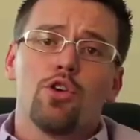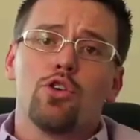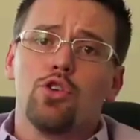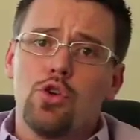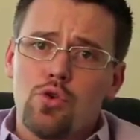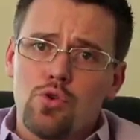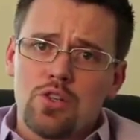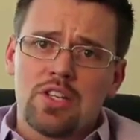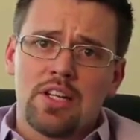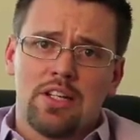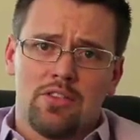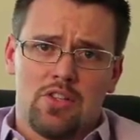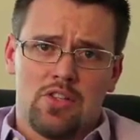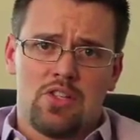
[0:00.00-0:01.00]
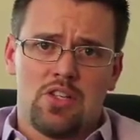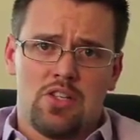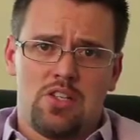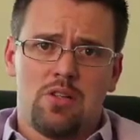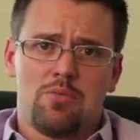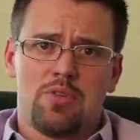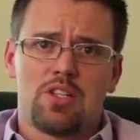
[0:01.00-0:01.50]
Using the
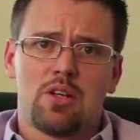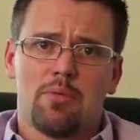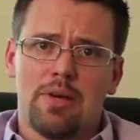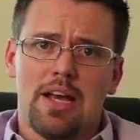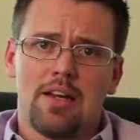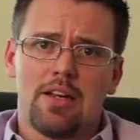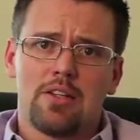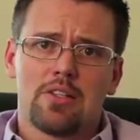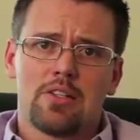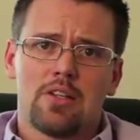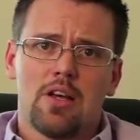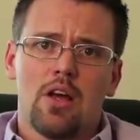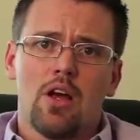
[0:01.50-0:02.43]
system schematics